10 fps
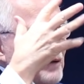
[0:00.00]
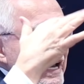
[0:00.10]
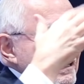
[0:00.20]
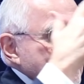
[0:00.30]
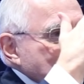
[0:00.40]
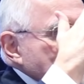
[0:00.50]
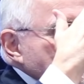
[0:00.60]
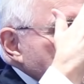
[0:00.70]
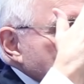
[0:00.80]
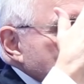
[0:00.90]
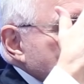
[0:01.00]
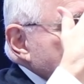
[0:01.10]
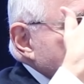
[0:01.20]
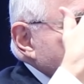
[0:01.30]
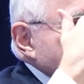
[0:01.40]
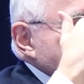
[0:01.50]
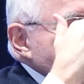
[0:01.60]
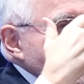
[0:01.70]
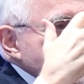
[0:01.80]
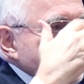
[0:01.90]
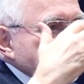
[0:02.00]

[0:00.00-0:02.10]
rank U.S.